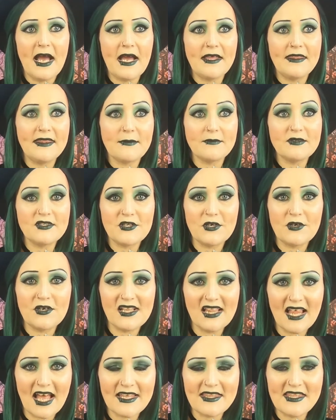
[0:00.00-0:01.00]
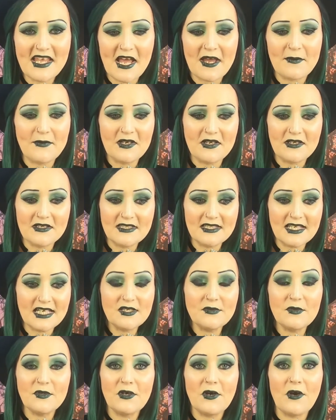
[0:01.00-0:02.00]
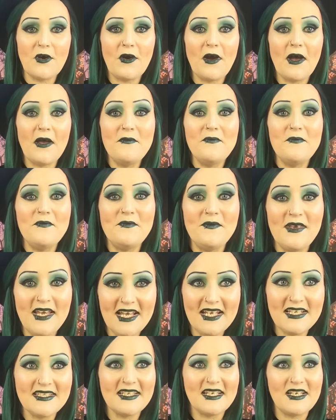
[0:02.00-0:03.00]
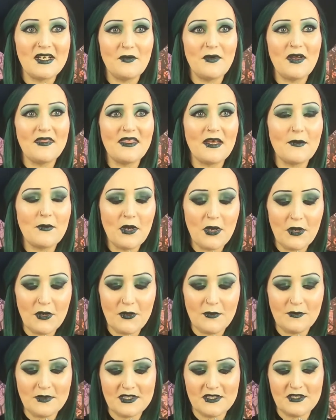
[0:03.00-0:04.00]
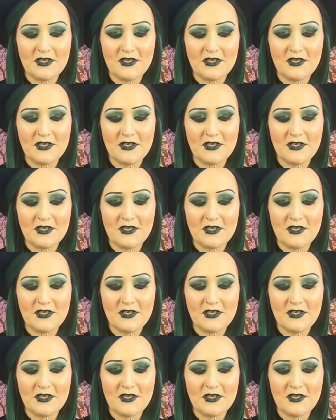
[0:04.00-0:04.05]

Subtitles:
and I'm so glad now, because these will go amazing with them hoops.